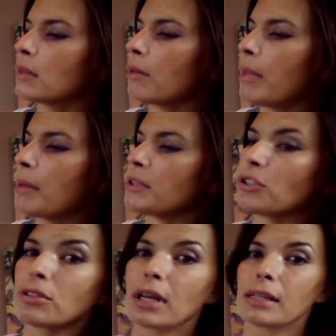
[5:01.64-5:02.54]
And maybe
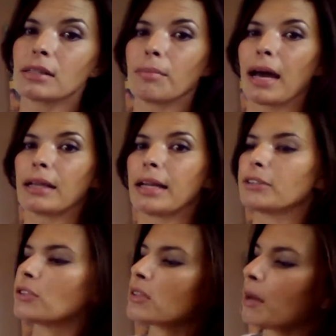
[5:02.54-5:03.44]
she's got some
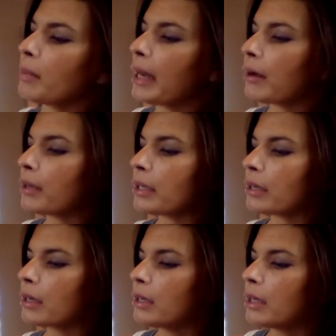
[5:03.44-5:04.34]
eyelashes coming out here.
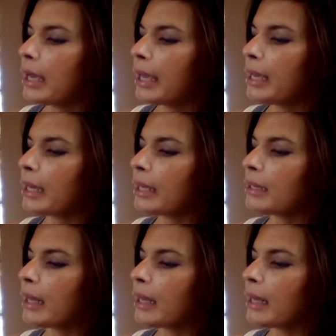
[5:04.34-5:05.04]
And